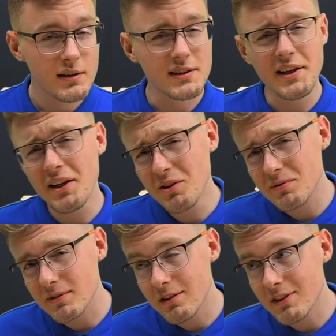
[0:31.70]
So you know,
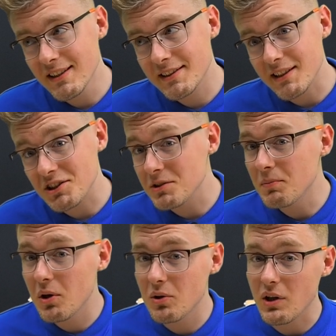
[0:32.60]
there is such a
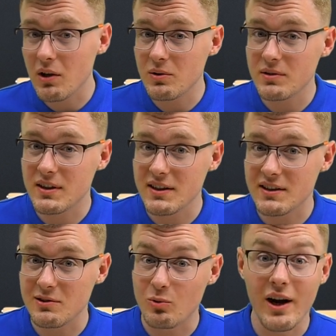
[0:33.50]
mode on
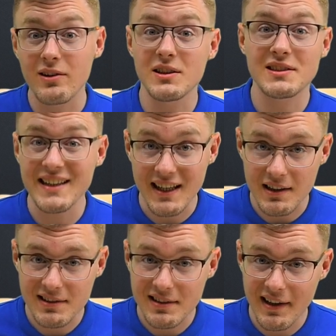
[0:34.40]
these wireless
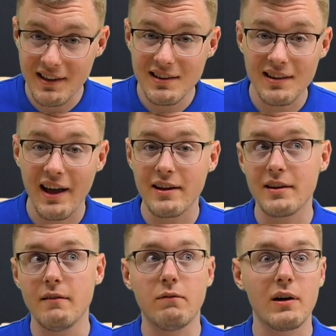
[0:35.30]
things, yeah? Like
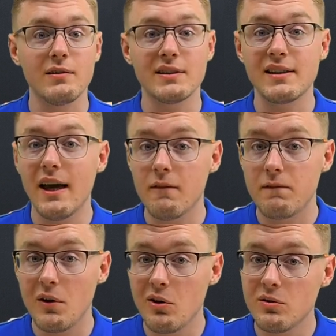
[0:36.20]
the wireless
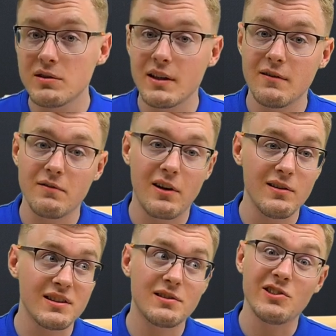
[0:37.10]
headphones and
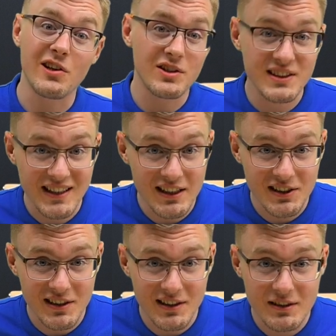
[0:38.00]
wireless charge
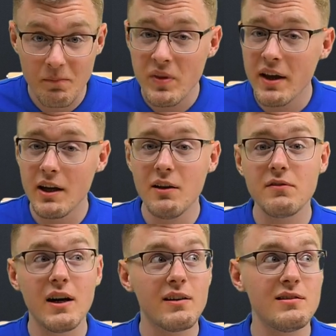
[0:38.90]
stations, even
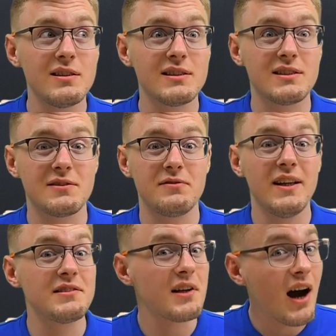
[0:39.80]
wireless
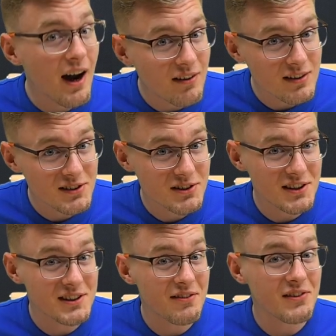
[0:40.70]
flat irons
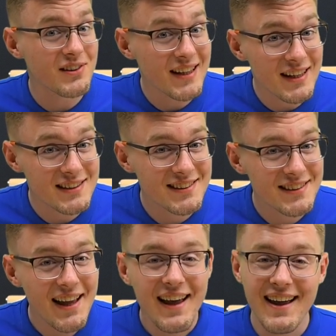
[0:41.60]
just have released,
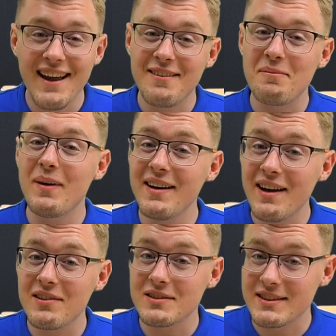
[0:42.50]
and many
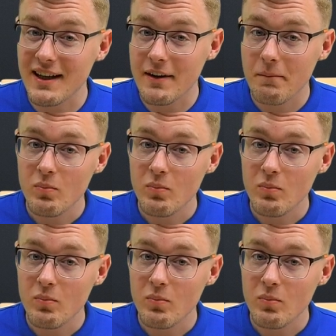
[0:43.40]
other tech.